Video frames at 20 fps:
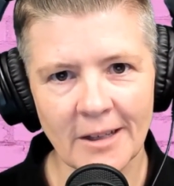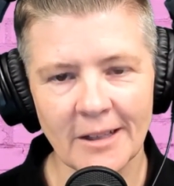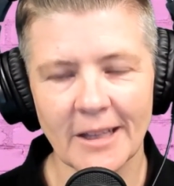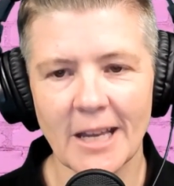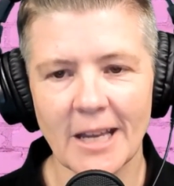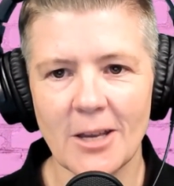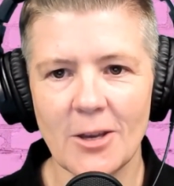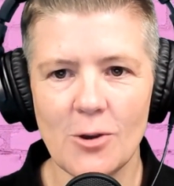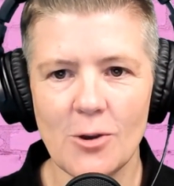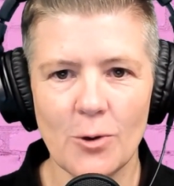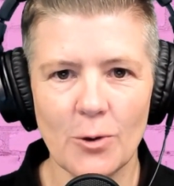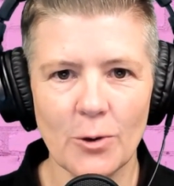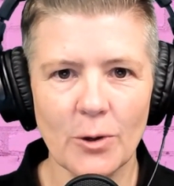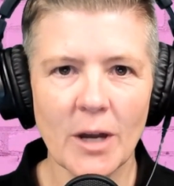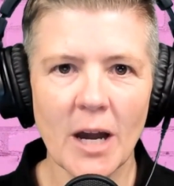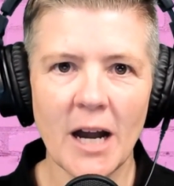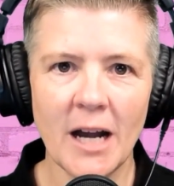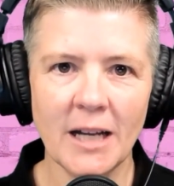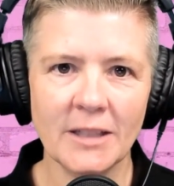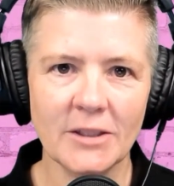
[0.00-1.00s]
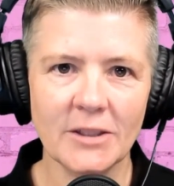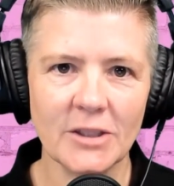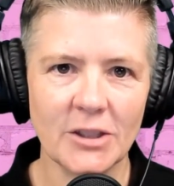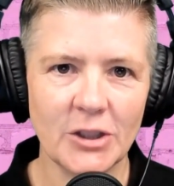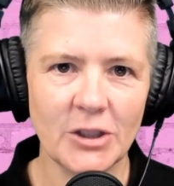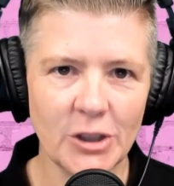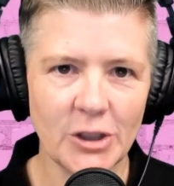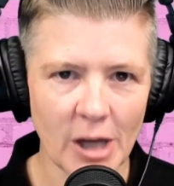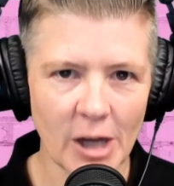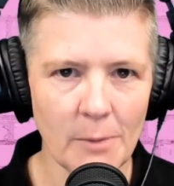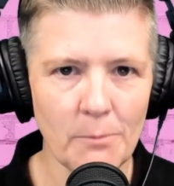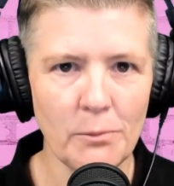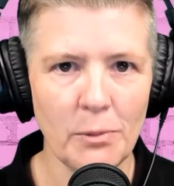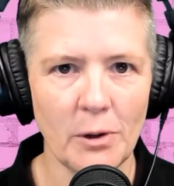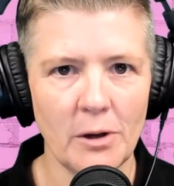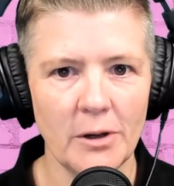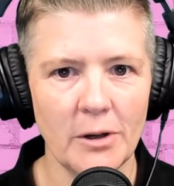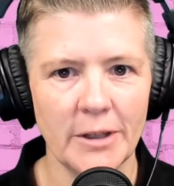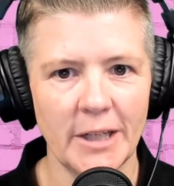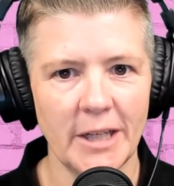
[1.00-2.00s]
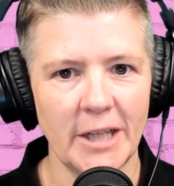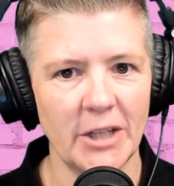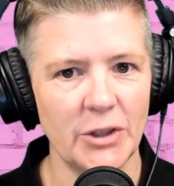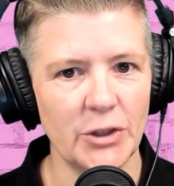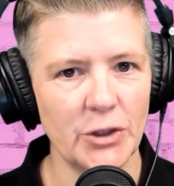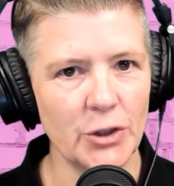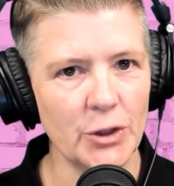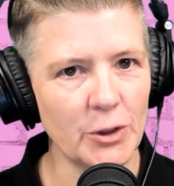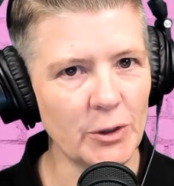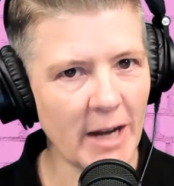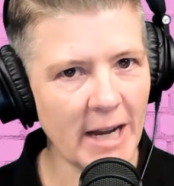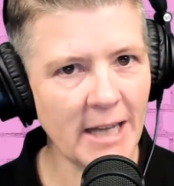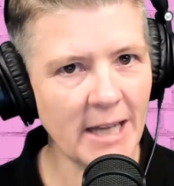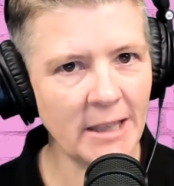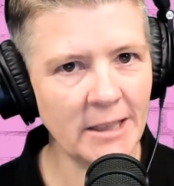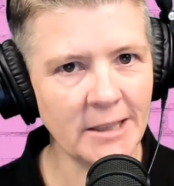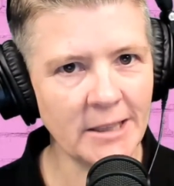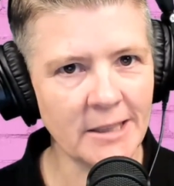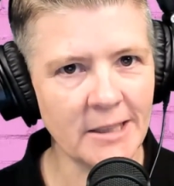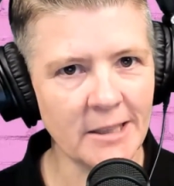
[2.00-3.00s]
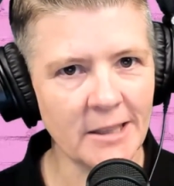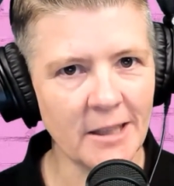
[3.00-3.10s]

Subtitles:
like you can't jump on a trend